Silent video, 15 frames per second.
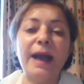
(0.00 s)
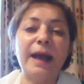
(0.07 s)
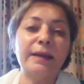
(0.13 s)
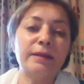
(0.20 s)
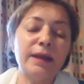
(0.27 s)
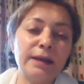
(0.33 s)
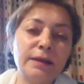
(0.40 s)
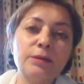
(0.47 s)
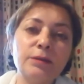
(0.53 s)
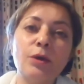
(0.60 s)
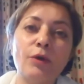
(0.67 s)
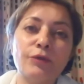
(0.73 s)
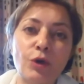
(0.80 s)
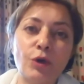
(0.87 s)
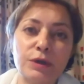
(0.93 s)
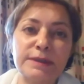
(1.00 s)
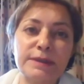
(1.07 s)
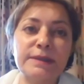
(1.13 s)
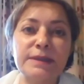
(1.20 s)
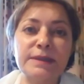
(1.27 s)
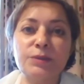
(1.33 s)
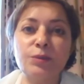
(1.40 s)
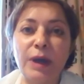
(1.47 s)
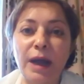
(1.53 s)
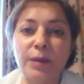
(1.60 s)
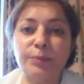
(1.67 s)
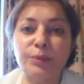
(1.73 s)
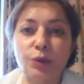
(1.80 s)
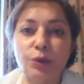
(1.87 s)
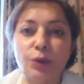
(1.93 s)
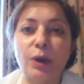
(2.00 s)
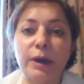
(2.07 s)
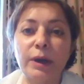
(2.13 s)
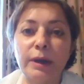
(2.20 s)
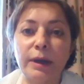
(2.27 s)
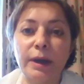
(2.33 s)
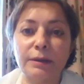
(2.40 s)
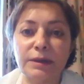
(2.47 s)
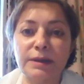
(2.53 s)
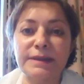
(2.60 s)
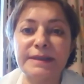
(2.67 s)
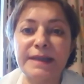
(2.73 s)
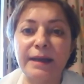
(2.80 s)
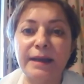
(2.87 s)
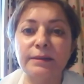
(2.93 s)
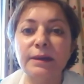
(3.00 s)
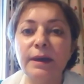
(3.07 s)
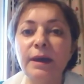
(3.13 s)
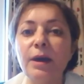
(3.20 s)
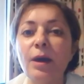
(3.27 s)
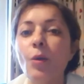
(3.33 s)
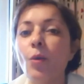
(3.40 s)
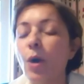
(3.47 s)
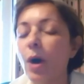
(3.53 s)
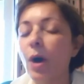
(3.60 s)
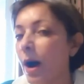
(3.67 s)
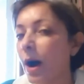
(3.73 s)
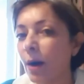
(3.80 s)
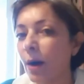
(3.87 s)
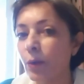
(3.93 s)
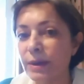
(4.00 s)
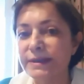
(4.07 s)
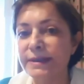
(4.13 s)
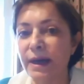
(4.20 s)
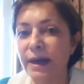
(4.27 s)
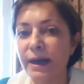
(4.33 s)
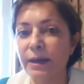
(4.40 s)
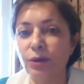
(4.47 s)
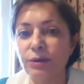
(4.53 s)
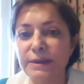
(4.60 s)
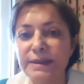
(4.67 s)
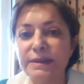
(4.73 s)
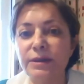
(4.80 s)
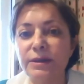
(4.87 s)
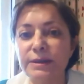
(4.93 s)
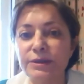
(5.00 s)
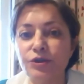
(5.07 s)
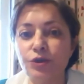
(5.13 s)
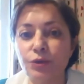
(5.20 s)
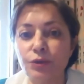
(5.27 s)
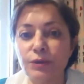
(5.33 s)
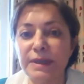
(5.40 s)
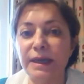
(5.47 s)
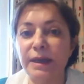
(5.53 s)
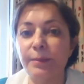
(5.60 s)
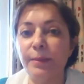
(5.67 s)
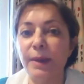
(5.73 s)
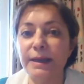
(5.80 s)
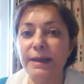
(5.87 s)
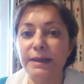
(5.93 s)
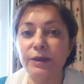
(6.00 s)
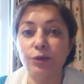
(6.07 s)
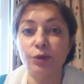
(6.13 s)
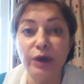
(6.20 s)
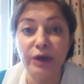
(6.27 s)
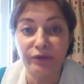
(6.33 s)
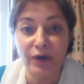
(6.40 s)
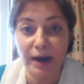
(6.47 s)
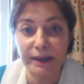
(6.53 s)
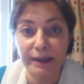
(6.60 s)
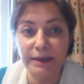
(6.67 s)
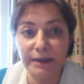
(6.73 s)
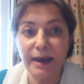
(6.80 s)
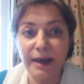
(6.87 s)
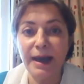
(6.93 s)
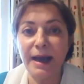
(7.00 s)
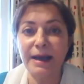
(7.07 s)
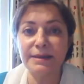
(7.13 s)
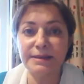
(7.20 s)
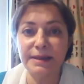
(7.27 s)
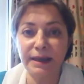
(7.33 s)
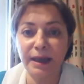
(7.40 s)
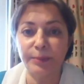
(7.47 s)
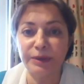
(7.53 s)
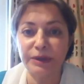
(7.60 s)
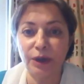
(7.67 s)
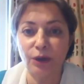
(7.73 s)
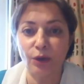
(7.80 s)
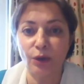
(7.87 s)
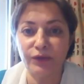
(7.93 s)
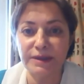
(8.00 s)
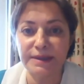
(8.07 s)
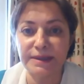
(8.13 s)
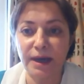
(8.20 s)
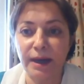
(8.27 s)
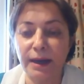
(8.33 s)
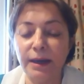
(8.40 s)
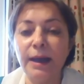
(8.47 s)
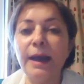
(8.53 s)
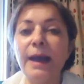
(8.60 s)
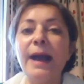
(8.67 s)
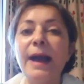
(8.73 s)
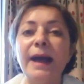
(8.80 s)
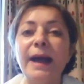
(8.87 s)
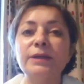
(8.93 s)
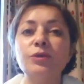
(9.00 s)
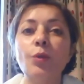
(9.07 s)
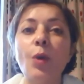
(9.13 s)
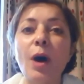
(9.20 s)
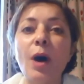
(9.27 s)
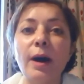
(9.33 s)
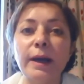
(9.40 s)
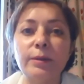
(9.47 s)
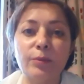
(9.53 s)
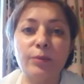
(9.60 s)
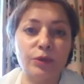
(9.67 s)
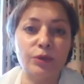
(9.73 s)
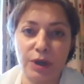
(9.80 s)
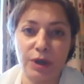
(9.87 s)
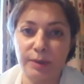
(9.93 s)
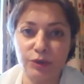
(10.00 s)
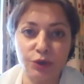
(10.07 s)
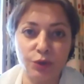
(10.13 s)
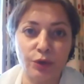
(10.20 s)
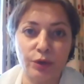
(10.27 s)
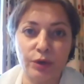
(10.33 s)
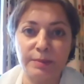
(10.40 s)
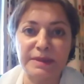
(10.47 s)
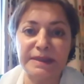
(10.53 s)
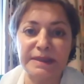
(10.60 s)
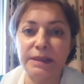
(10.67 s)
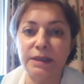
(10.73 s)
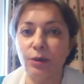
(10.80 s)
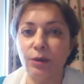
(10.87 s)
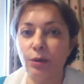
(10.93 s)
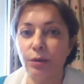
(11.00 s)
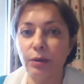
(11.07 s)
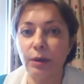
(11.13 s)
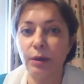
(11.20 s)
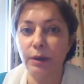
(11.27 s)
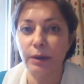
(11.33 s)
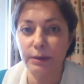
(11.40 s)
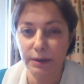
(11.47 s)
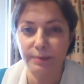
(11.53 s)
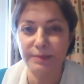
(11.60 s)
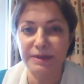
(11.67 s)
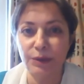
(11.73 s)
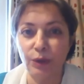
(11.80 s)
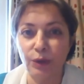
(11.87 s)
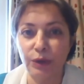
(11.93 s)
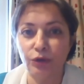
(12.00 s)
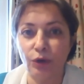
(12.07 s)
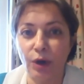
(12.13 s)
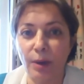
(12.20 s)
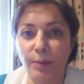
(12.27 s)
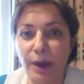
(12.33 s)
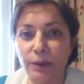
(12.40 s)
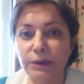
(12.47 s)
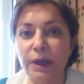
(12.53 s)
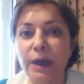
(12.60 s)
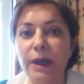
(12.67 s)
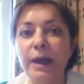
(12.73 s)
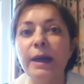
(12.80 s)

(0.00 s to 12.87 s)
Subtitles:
And then, of course, this will help you understand how Israel considers Jerusalem unified as the capital of Israel, and why, which I'm sure Ramzy will talk about,